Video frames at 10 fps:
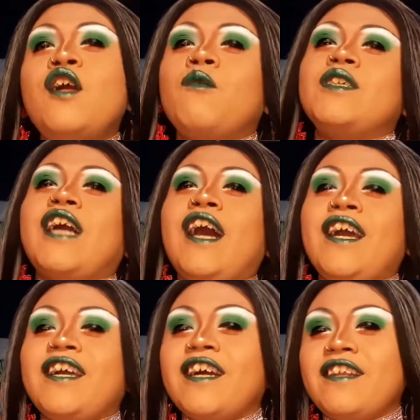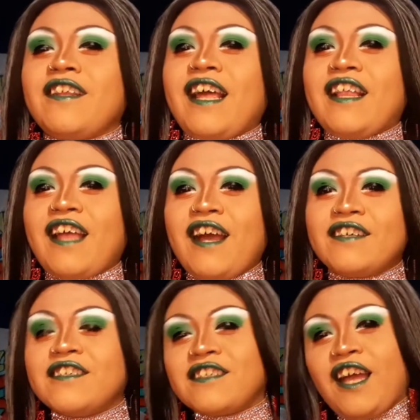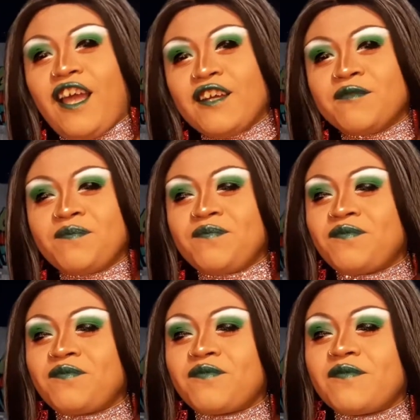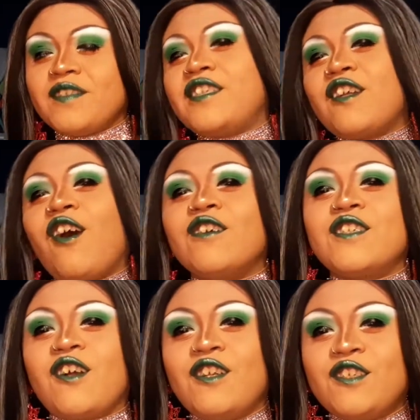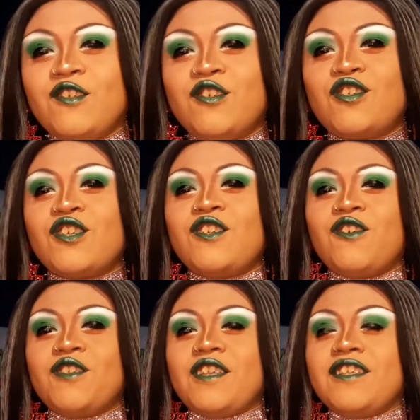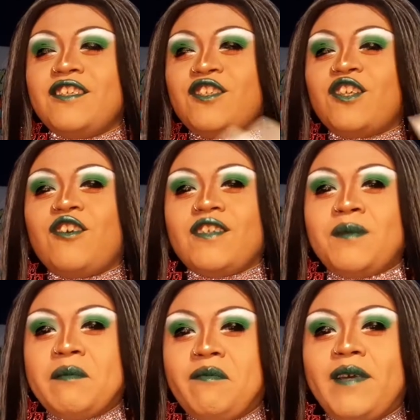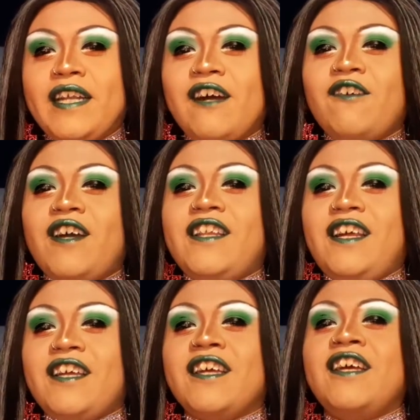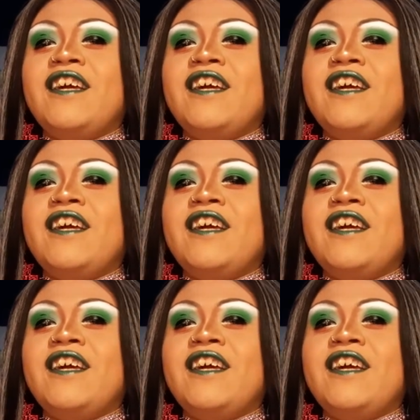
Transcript: Which I kind of like that, because it's like it's an all-star, so you should know these people by now, and like.